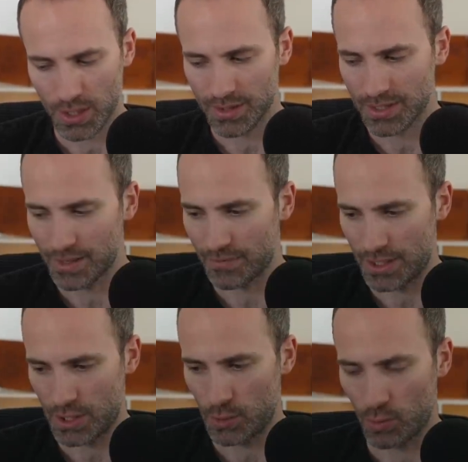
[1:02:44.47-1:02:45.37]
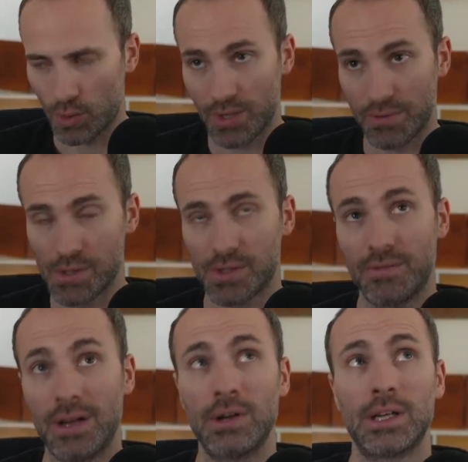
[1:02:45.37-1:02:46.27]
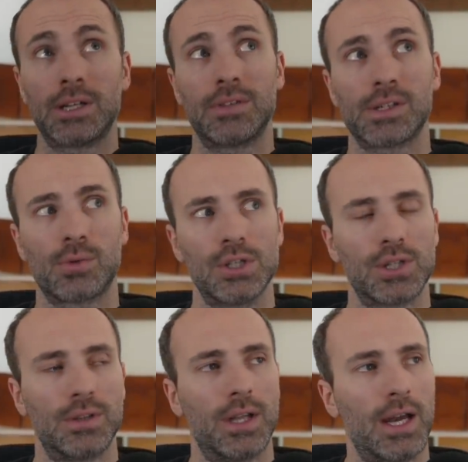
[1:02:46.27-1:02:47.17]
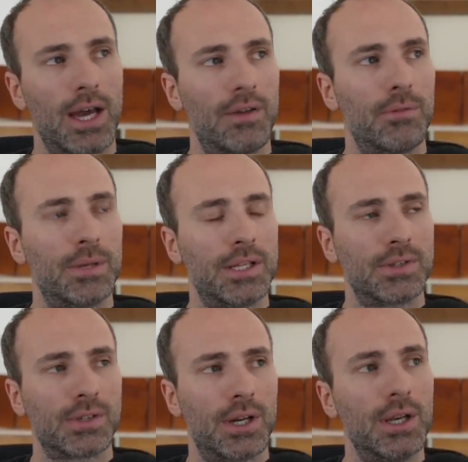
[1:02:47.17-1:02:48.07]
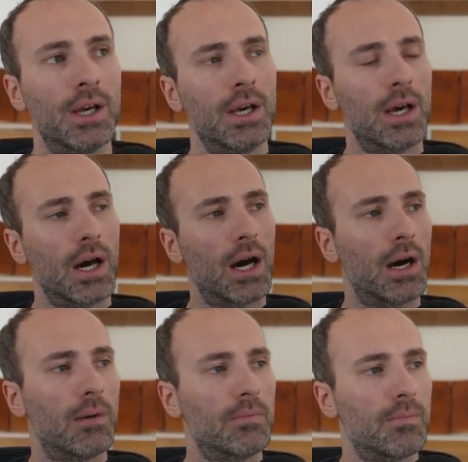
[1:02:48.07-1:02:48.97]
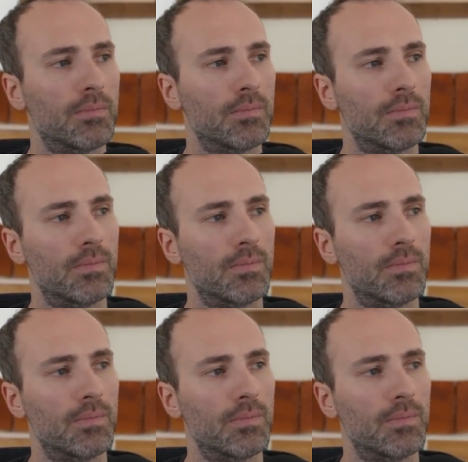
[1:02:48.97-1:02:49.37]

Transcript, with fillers: trying to think if I do, or if there's a variant of this question that I have opinions on. Um,